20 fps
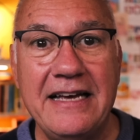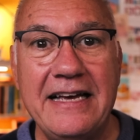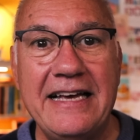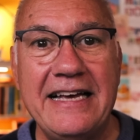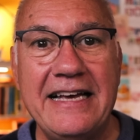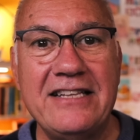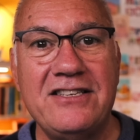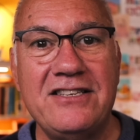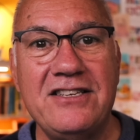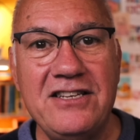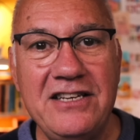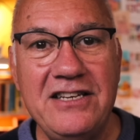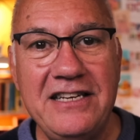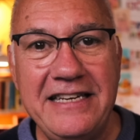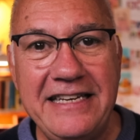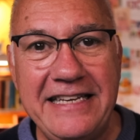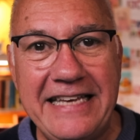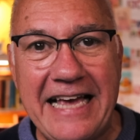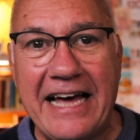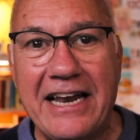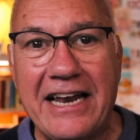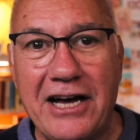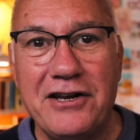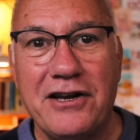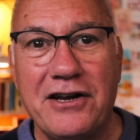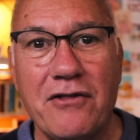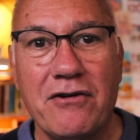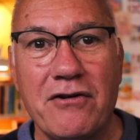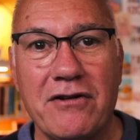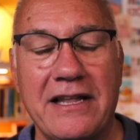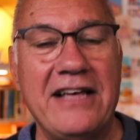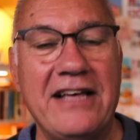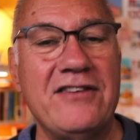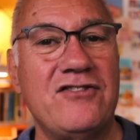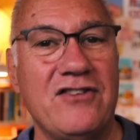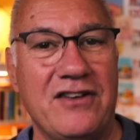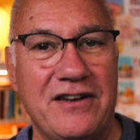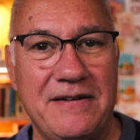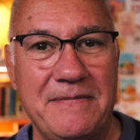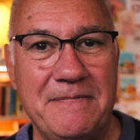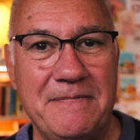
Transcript: it's yet another lesson.